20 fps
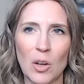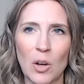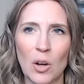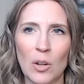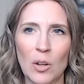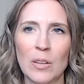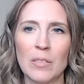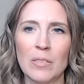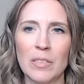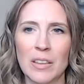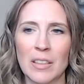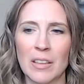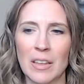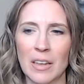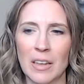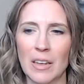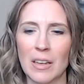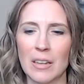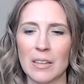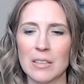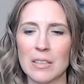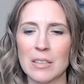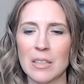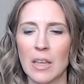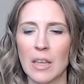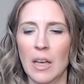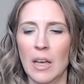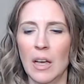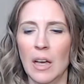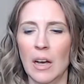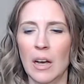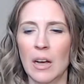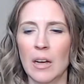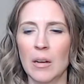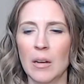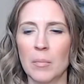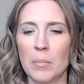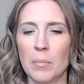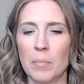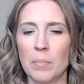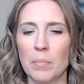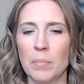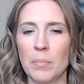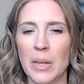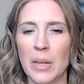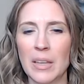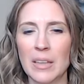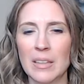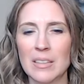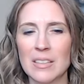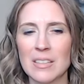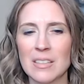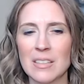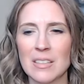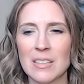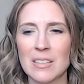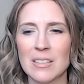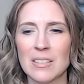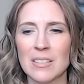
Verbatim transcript: all of the things. Um, because